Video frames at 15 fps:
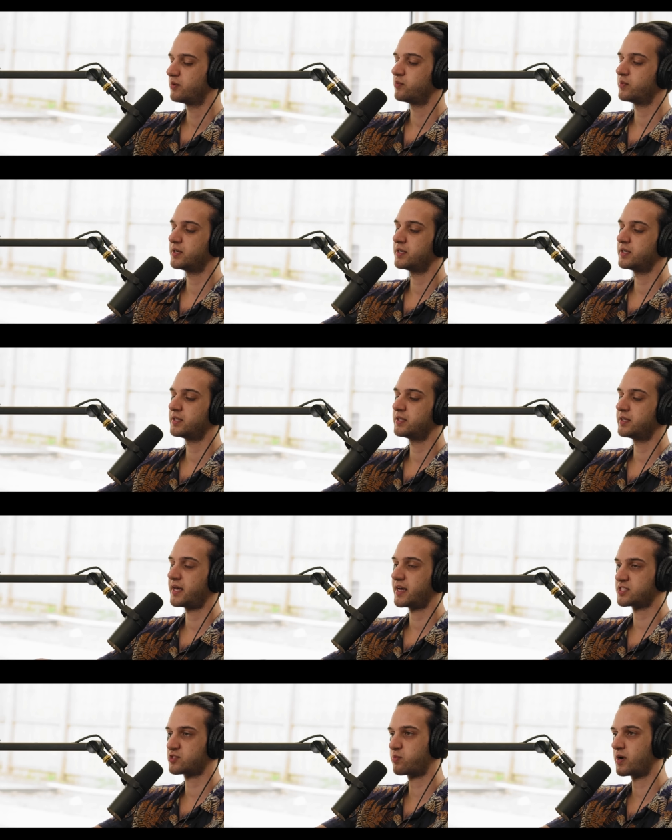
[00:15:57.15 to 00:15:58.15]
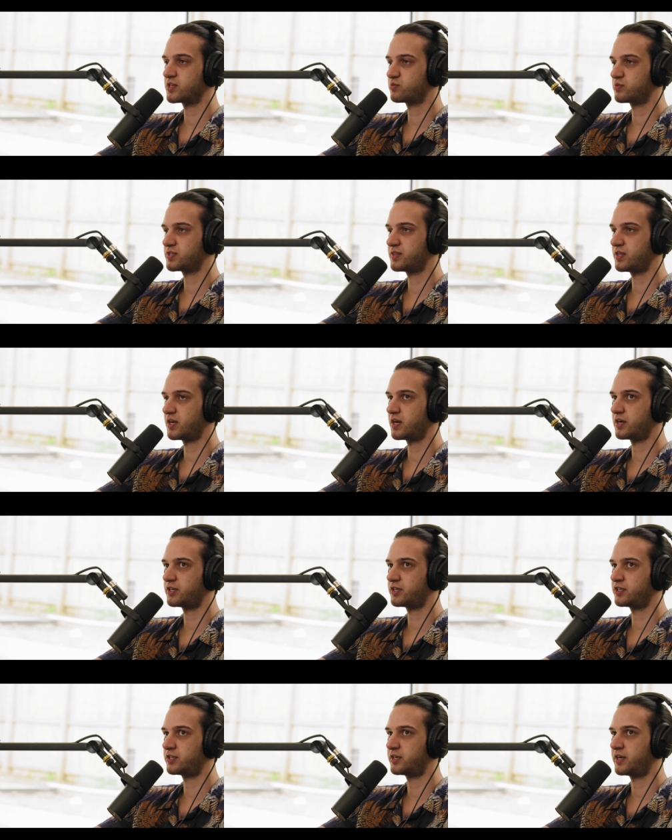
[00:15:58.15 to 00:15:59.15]
when the Hex Prize was in the
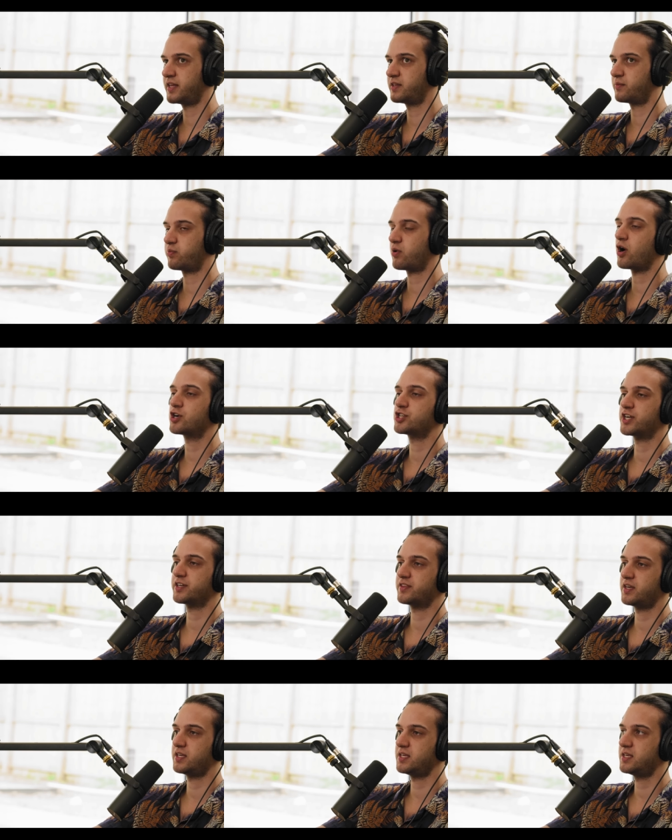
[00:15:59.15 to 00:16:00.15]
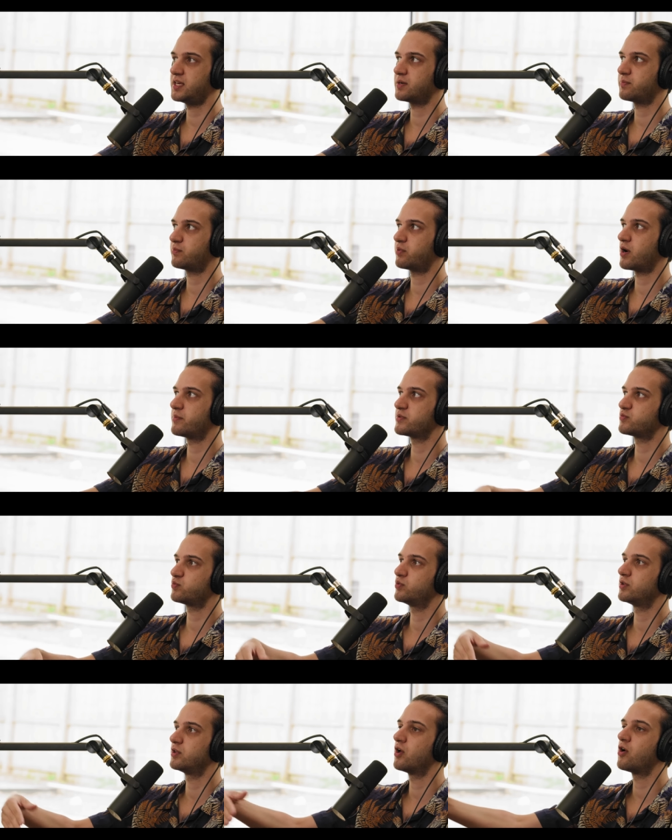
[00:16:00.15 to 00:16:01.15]
gutter and the project that he had promised
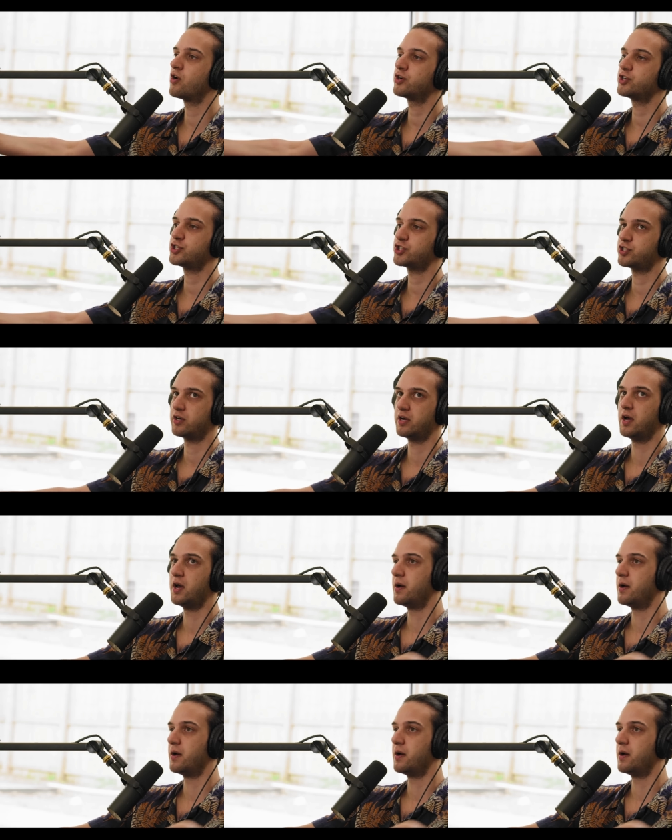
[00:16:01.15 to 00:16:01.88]
would launch